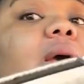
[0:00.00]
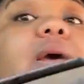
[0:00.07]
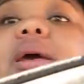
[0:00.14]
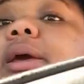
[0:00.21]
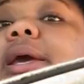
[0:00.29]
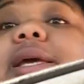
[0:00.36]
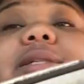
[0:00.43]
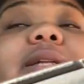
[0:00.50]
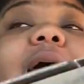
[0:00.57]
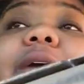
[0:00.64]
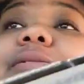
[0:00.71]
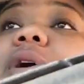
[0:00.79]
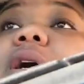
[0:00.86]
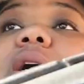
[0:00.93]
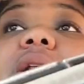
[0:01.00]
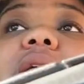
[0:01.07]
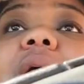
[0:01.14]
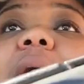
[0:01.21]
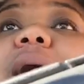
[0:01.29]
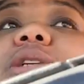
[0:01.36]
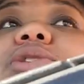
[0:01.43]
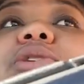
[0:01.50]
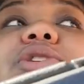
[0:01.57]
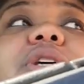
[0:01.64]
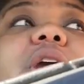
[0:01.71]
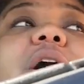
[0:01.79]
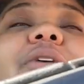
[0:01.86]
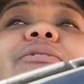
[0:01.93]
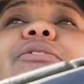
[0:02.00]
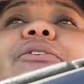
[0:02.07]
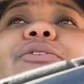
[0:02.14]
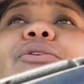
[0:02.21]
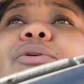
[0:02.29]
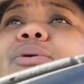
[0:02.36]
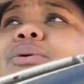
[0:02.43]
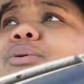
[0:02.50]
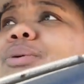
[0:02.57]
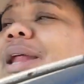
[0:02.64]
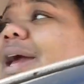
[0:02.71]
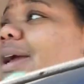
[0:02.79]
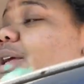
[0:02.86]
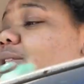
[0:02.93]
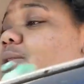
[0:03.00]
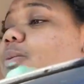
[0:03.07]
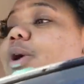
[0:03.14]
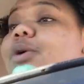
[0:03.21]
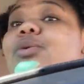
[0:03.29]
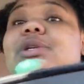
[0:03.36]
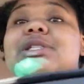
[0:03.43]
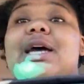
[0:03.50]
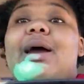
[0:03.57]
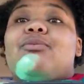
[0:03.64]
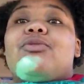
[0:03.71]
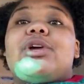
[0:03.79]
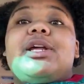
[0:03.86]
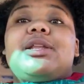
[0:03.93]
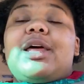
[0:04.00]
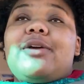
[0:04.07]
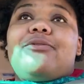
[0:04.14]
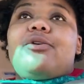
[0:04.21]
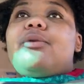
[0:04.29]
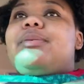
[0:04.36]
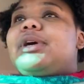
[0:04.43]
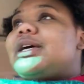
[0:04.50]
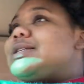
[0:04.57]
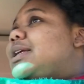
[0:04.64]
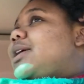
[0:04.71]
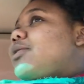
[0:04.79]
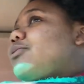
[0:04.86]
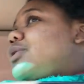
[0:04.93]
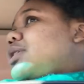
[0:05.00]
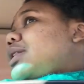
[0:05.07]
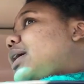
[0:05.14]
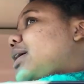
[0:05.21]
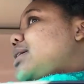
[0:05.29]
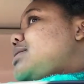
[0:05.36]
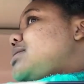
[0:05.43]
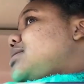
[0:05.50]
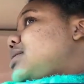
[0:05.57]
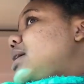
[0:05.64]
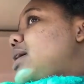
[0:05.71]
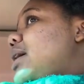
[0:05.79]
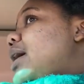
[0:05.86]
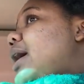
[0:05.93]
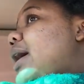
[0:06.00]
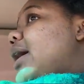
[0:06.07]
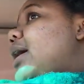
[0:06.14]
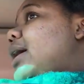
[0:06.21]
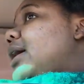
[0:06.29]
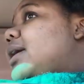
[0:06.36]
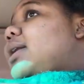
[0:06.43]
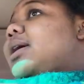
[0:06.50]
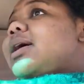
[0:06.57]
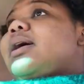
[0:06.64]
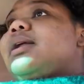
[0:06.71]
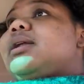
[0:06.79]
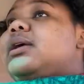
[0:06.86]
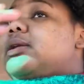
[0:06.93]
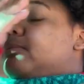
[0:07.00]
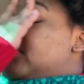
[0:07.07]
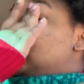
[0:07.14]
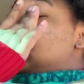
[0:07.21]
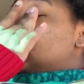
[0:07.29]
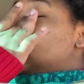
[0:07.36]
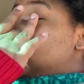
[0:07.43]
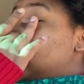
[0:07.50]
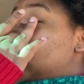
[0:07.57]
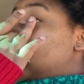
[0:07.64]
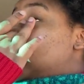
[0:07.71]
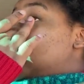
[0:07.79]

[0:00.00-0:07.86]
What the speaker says: It's not even ugly. I'll show it to y'all for full when I get to work, which I'm running late for because I didn't realize I had an admission today.